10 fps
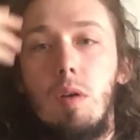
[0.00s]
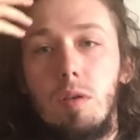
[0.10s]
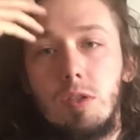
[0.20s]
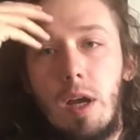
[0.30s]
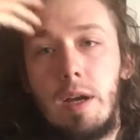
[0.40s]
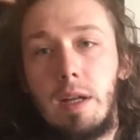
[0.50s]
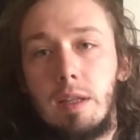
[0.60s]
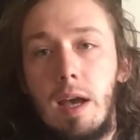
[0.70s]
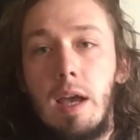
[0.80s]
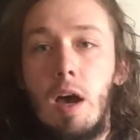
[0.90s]
shining
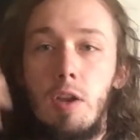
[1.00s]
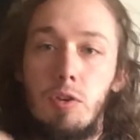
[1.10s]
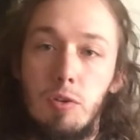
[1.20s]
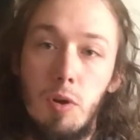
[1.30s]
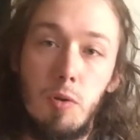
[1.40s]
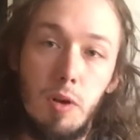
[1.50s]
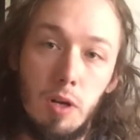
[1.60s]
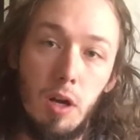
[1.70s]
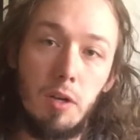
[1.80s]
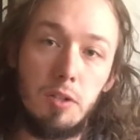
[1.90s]
light on your own
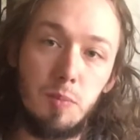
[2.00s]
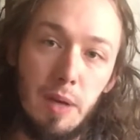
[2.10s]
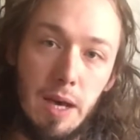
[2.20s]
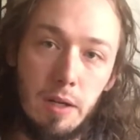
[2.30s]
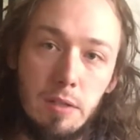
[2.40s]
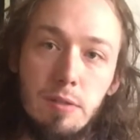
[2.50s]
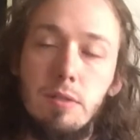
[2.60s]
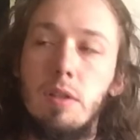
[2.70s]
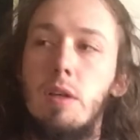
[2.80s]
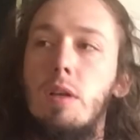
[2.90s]
unconscious
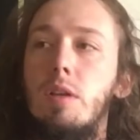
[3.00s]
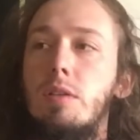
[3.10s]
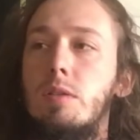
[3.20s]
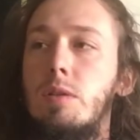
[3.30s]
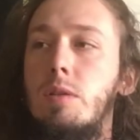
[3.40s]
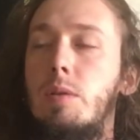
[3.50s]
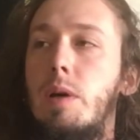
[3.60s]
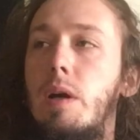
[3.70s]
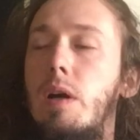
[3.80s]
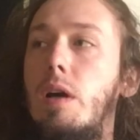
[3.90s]
patterns, through
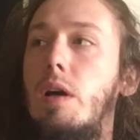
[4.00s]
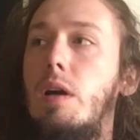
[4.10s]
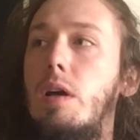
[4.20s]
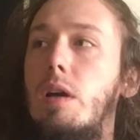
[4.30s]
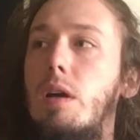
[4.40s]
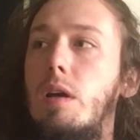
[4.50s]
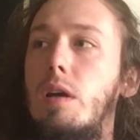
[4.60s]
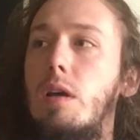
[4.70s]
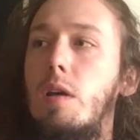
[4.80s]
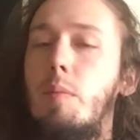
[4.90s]

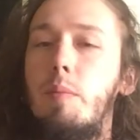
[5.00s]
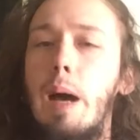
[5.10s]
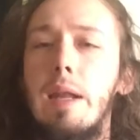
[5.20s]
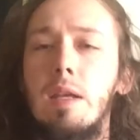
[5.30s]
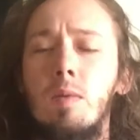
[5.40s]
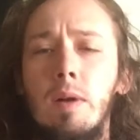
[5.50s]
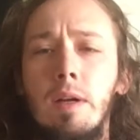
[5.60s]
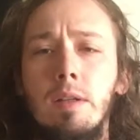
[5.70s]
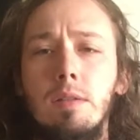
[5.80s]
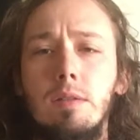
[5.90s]
body
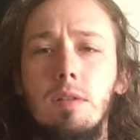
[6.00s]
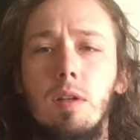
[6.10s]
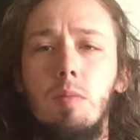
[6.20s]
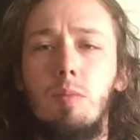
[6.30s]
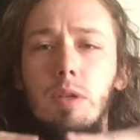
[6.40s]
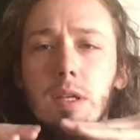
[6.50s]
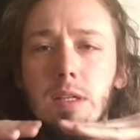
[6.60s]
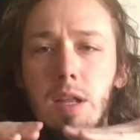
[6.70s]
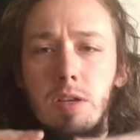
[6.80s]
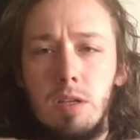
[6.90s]
awareness, bringing
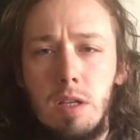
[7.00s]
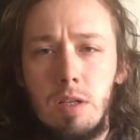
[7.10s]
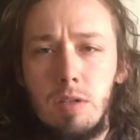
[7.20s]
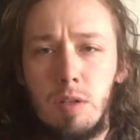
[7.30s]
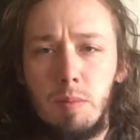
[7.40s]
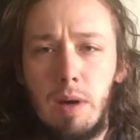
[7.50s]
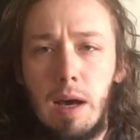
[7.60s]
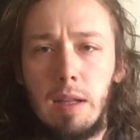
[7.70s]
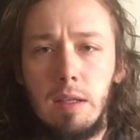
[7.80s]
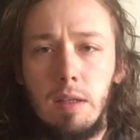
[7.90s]
attention into your
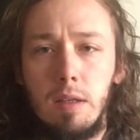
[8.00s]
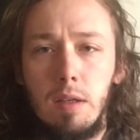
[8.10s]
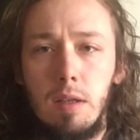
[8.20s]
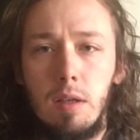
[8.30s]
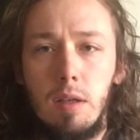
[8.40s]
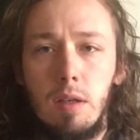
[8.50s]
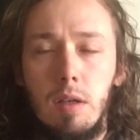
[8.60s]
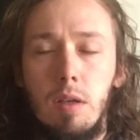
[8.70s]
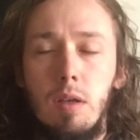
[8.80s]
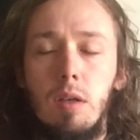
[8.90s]
body.
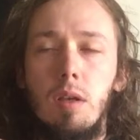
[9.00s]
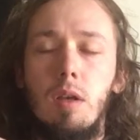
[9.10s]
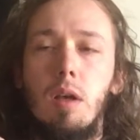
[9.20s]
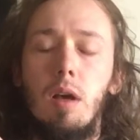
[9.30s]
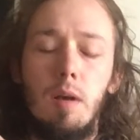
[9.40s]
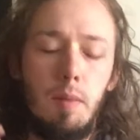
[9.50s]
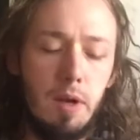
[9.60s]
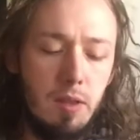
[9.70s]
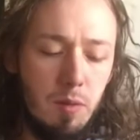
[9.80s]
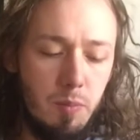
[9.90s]

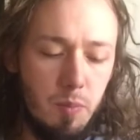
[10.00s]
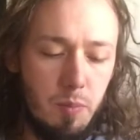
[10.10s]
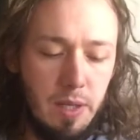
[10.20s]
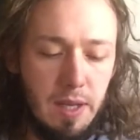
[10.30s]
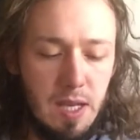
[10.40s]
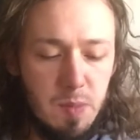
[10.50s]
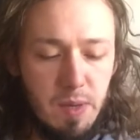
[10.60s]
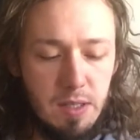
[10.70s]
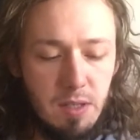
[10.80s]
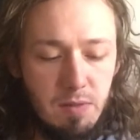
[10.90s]
Another big
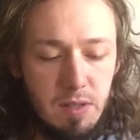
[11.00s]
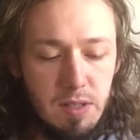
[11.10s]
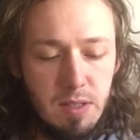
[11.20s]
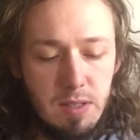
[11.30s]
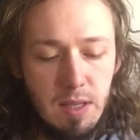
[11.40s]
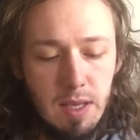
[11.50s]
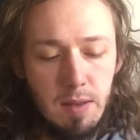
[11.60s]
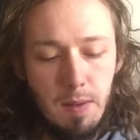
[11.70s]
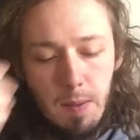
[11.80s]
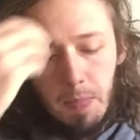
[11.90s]
aspect of this is
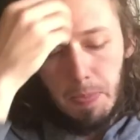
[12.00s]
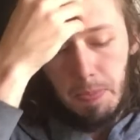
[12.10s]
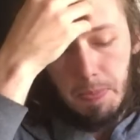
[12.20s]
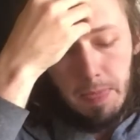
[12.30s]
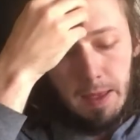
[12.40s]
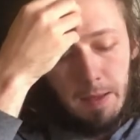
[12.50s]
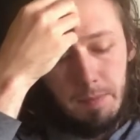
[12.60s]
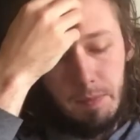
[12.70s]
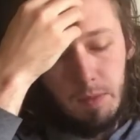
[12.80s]
that